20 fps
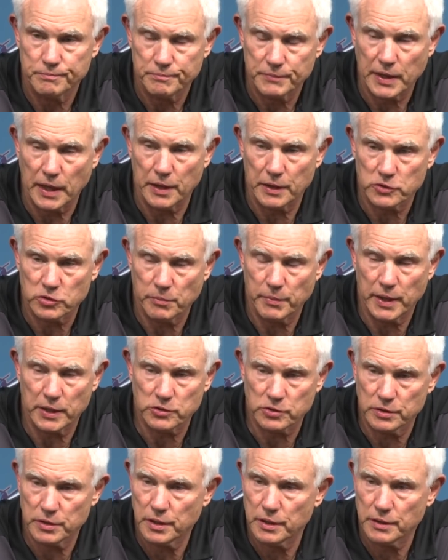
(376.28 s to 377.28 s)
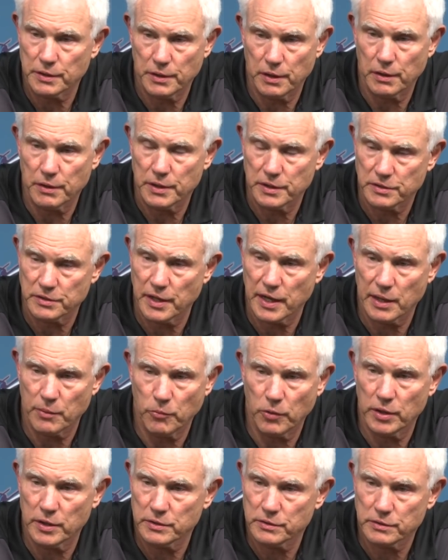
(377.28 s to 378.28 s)
now that you mentioned it, you know, his
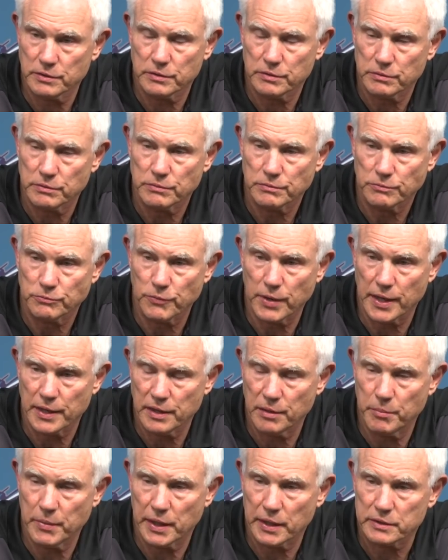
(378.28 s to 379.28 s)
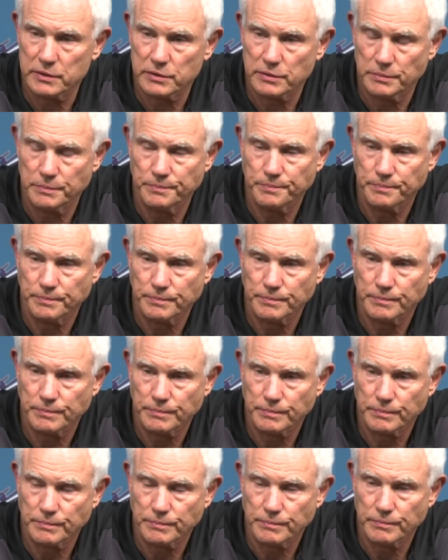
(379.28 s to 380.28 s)
name was right in the mix.
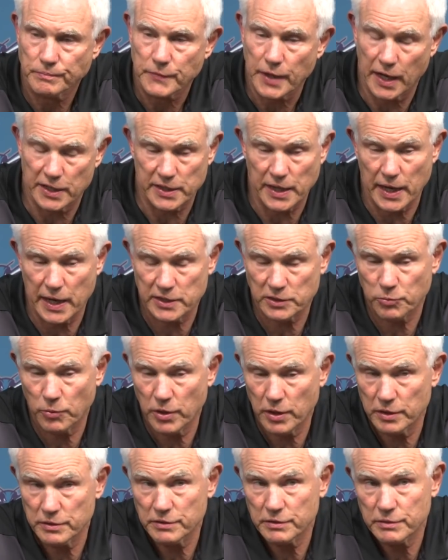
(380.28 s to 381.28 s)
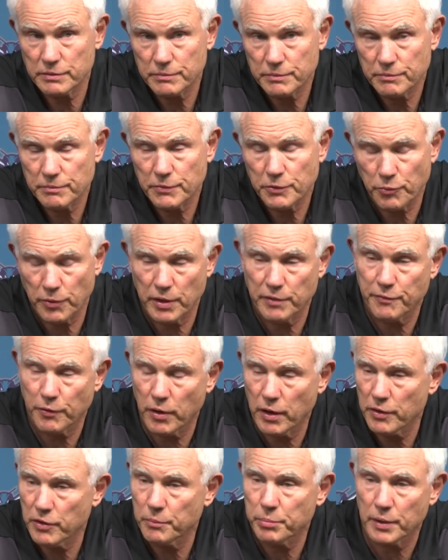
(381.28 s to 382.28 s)
As were as three or
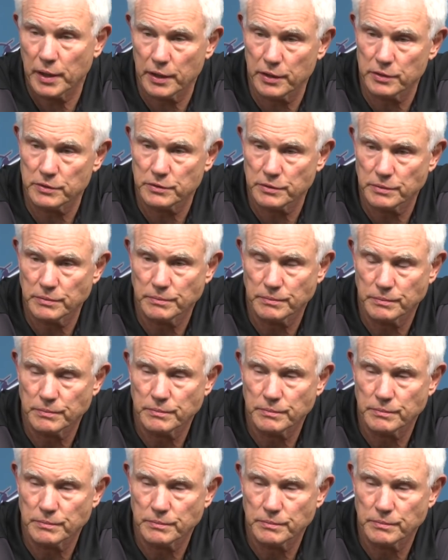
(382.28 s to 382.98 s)
four other players.